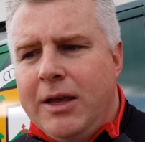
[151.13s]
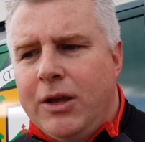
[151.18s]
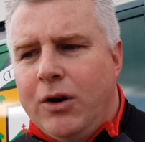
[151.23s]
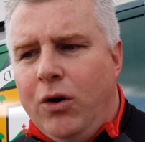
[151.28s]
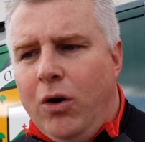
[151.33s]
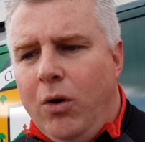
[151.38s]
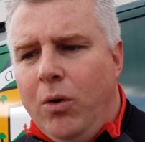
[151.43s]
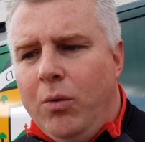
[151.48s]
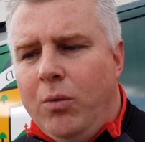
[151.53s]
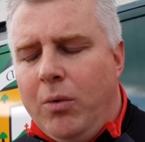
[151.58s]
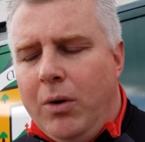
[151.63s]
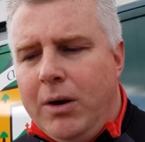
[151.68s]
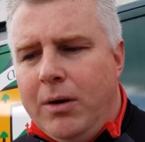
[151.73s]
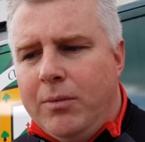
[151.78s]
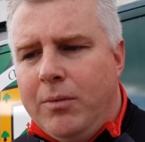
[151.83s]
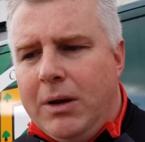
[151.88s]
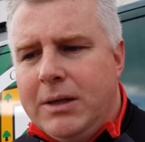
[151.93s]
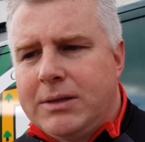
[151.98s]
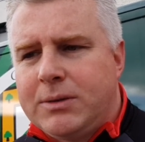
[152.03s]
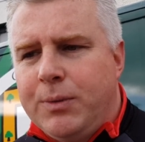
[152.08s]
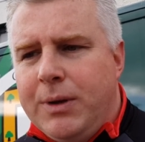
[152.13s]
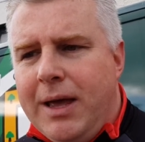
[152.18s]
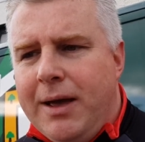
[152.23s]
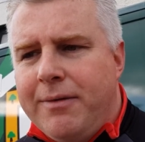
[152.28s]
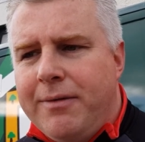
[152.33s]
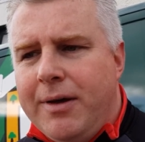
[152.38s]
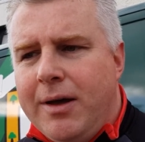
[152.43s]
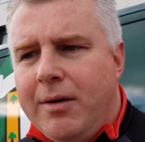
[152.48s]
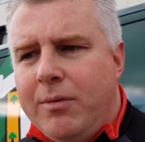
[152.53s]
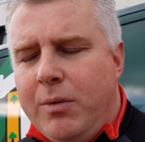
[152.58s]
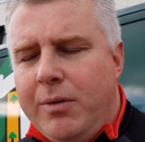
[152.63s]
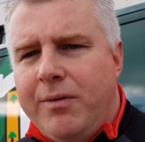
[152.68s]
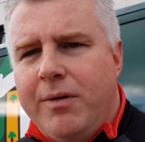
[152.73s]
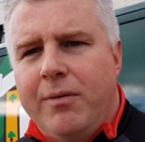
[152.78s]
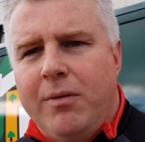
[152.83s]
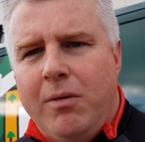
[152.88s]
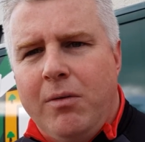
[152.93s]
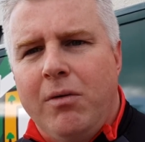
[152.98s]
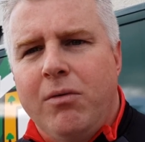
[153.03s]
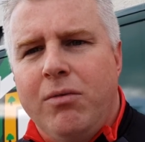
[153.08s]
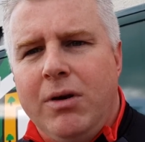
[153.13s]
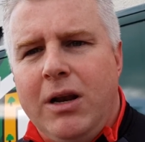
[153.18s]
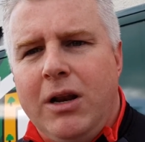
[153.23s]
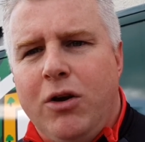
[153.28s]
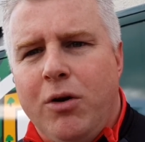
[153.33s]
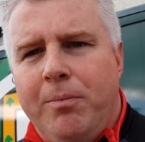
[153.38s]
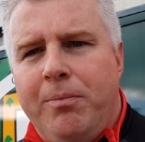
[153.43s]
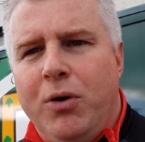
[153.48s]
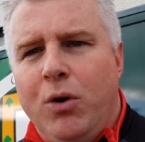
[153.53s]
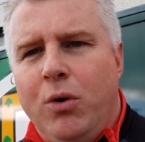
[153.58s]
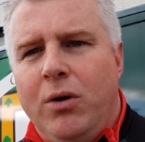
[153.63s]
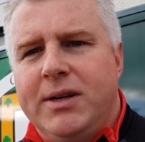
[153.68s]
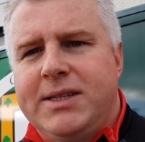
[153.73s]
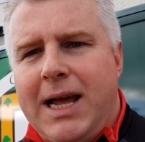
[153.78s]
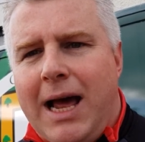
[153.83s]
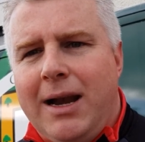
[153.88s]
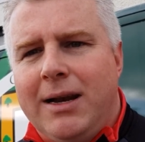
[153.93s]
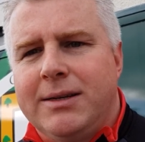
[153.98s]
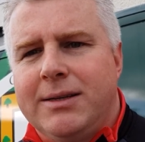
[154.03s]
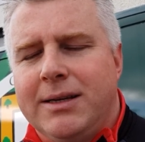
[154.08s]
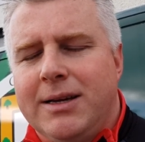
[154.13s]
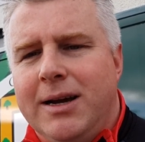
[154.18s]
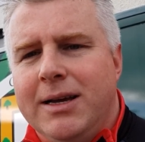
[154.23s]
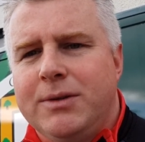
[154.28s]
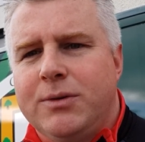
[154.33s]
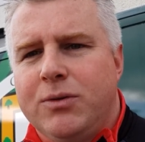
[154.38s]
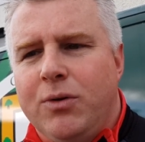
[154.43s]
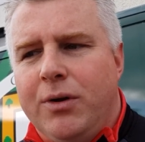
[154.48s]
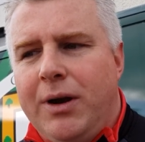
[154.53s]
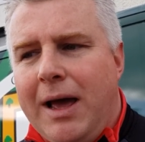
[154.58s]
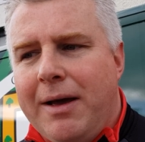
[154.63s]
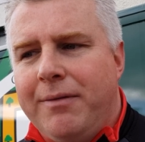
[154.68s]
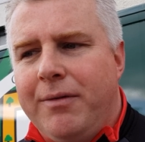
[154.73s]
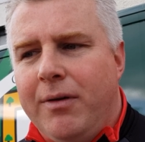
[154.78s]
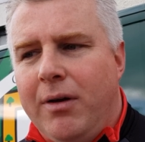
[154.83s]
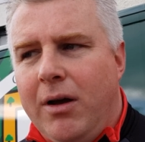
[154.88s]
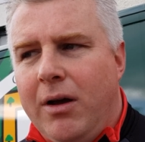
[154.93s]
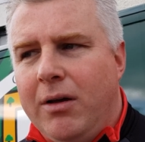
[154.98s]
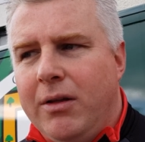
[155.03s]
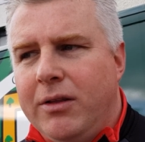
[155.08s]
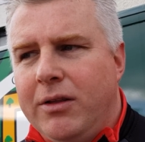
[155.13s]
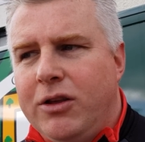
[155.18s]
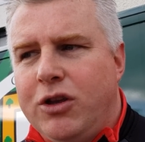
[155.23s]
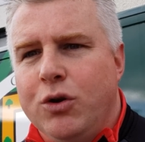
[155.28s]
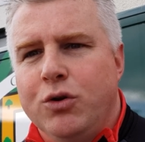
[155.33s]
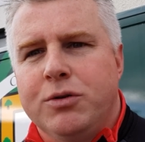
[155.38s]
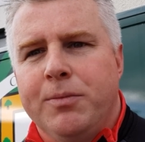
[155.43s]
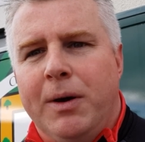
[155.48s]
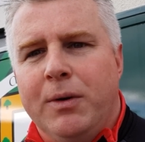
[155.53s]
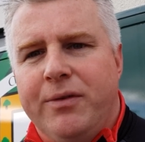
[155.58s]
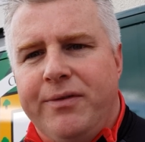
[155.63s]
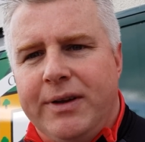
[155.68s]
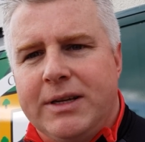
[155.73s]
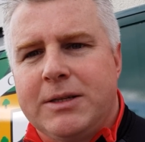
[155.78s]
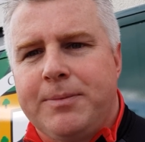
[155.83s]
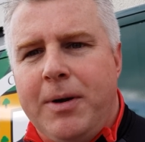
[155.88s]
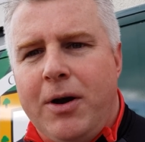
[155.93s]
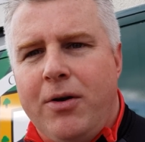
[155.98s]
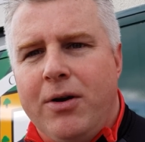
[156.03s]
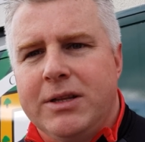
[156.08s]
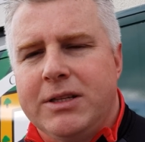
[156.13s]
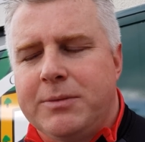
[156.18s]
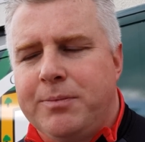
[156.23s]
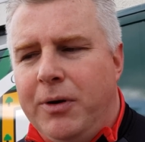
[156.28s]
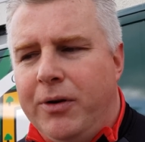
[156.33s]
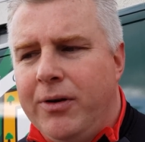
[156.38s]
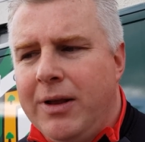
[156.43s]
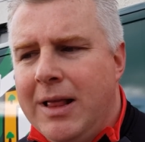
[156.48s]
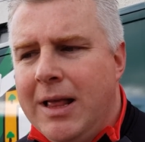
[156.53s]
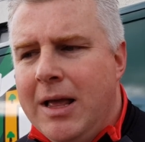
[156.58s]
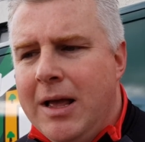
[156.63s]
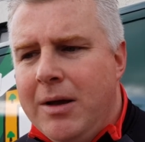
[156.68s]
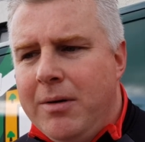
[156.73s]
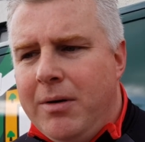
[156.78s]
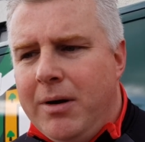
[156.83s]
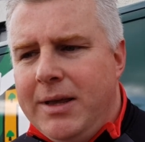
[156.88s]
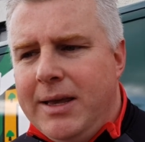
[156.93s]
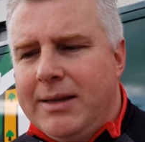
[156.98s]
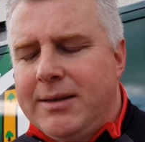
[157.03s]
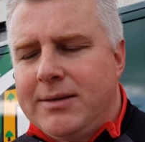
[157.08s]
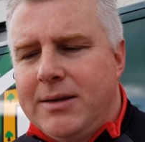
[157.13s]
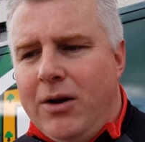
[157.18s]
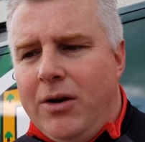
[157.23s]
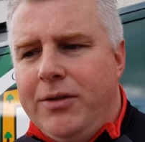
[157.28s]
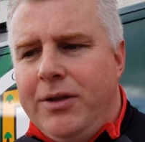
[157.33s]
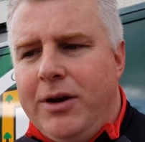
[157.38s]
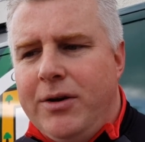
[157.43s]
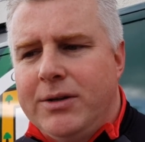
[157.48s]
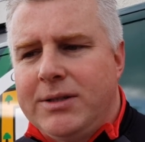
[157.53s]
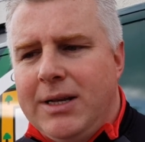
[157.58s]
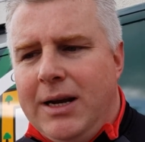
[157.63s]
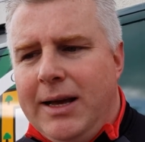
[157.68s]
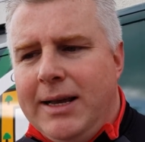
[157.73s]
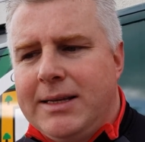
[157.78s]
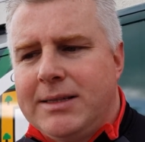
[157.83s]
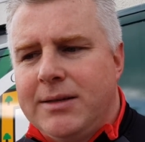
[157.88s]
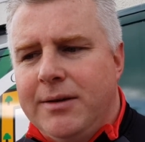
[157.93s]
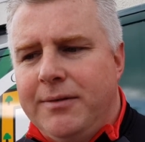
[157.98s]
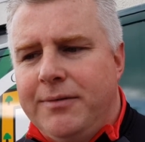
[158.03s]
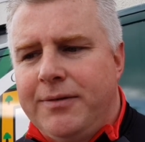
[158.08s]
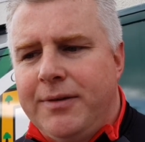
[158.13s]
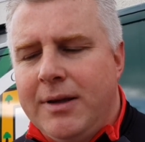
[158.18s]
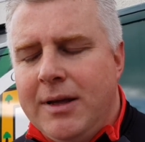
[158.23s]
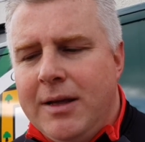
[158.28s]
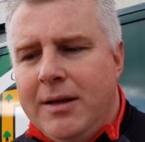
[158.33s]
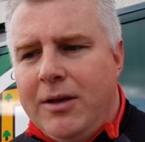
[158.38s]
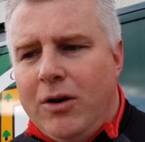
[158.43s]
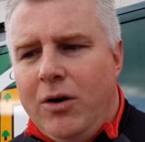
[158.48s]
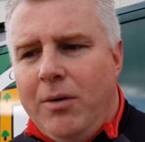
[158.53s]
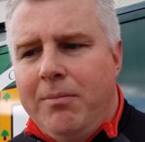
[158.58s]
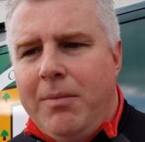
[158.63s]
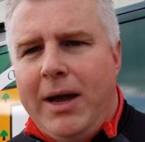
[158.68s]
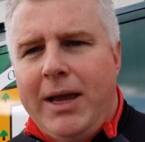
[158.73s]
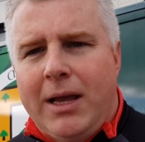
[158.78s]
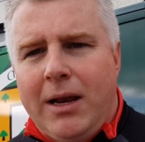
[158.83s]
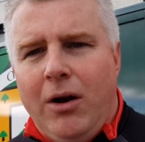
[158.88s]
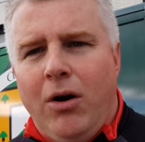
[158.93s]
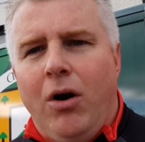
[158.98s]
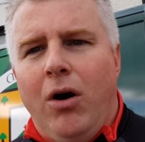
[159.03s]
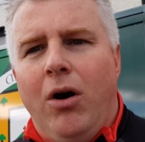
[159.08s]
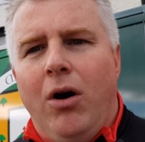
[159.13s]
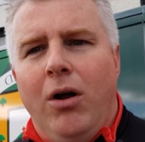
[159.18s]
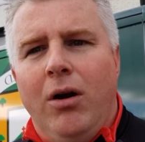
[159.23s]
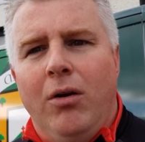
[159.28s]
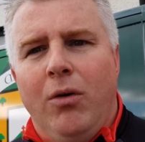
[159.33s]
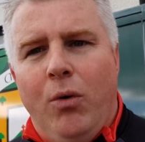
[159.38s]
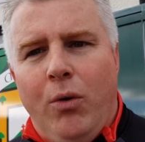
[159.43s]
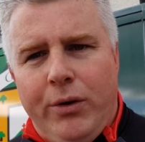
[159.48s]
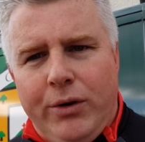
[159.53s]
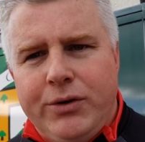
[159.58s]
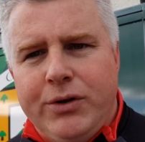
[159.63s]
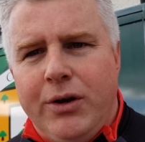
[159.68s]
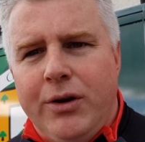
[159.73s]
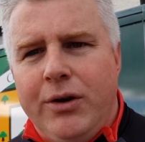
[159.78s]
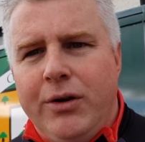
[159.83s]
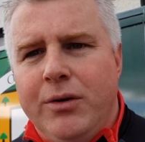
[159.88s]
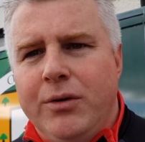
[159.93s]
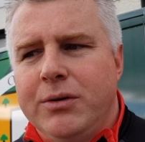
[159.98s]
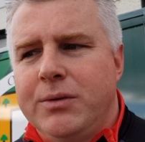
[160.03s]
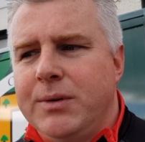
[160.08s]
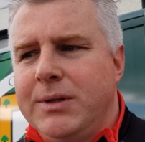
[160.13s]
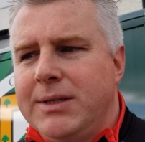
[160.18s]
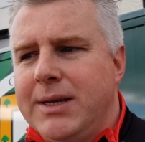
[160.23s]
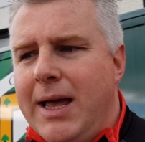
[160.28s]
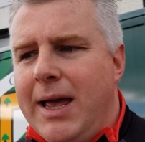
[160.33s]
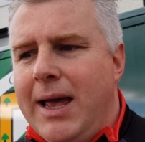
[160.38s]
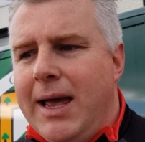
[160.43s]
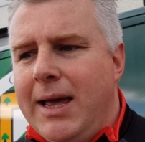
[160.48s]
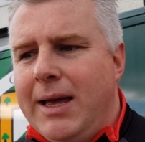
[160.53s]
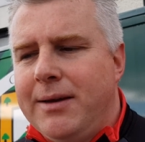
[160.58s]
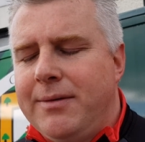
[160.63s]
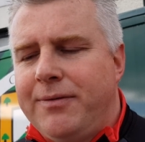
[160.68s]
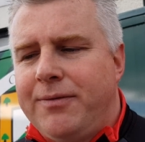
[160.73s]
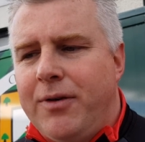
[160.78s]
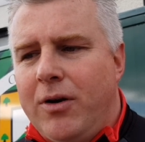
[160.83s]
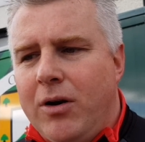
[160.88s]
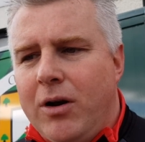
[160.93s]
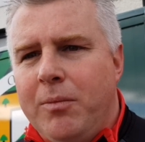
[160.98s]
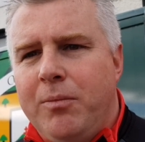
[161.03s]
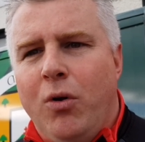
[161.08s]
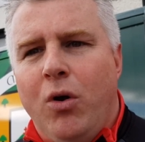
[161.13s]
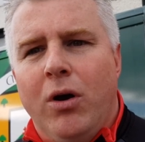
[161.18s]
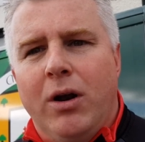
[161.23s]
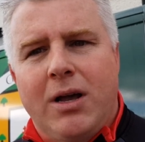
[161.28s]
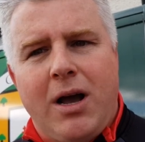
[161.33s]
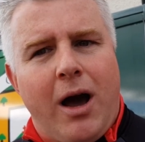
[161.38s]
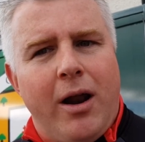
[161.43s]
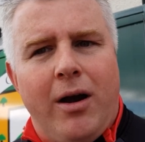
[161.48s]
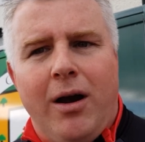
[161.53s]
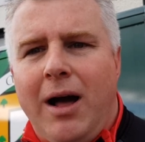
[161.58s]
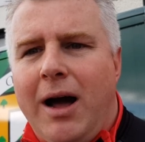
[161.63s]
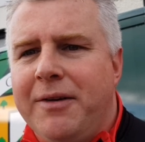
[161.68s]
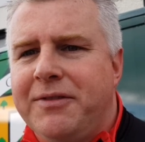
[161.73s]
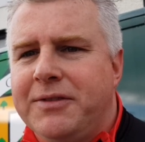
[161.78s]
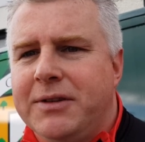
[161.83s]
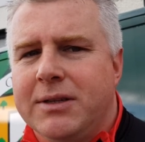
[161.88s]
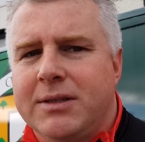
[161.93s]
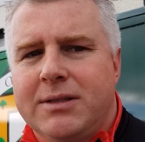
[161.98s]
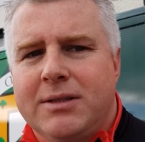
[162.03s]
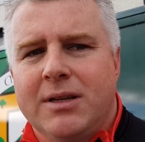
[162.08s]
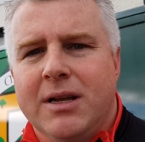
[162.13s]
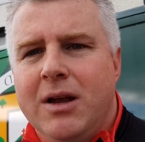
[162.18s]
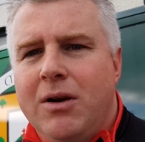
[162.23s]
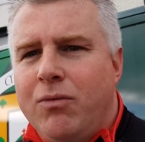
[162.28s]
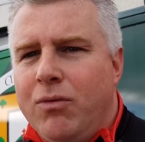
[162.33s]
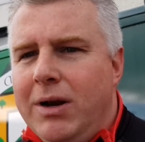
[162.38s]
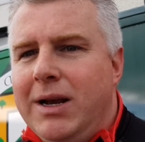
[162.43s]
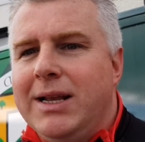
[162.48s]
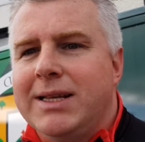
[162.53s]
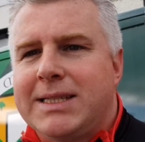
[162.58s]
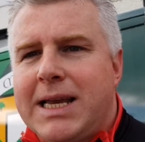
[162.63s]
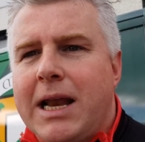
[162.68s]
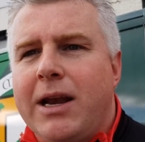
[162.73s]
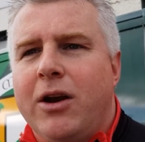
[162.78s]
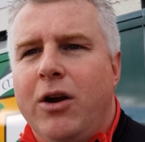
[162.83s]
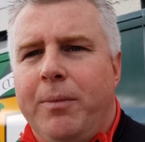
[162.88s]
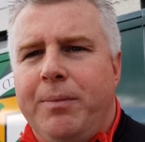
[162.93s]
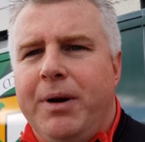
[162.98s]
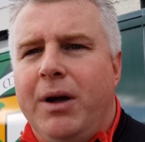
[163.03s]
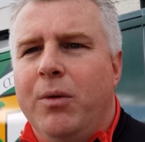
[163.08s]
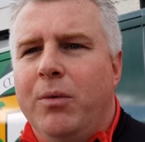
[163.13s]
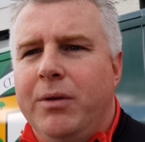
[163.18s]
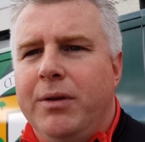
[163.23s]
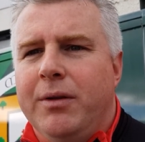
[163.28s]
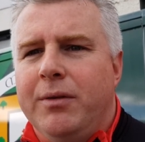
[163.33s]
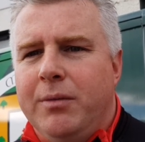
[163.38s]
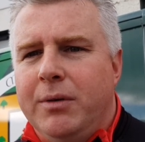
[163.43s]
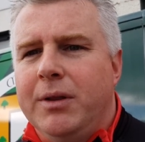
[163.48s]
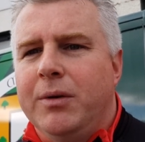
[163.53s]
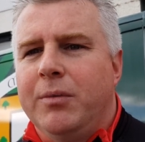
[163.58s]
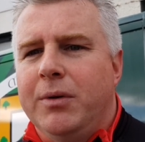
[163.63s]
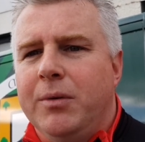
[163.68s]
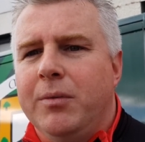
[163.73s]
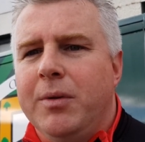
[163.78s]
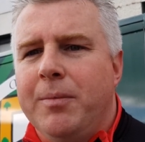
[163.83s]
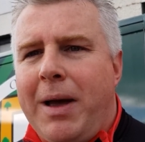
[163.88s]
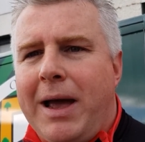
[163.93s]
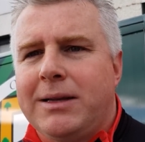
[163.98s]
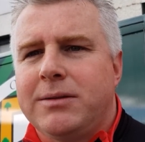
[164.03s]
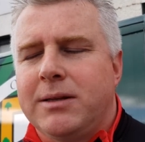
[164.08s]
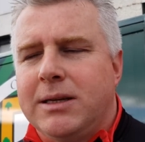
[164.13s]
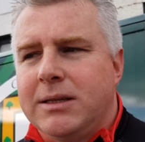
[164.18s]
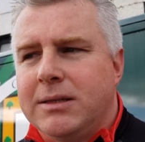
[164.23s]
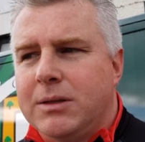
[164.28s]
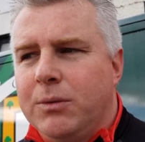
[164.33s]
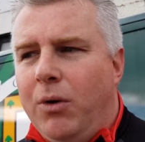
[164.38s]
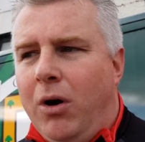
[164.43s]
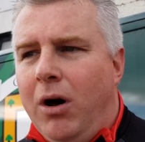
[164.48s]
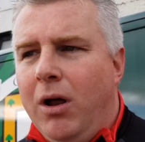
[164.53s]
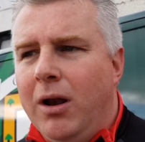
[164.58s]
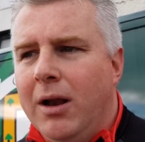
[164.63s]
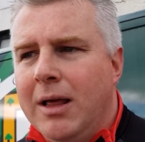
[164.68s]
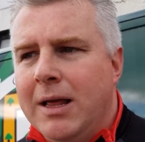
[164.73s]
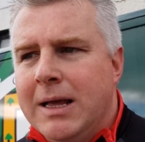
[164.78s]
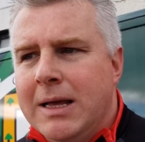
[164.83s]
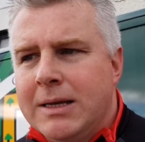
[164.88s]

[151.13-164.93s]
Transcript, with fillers: you know, well whilst we have a we have a really good pool of talented guys who don't have a huge amount of experience, but what you saw there is the likes of you know Michael Hall, Ona Donahue, as we said, Fergal Boland, and Conor Loftus really standing up now yeah. when, the, when, when the back's against the wall.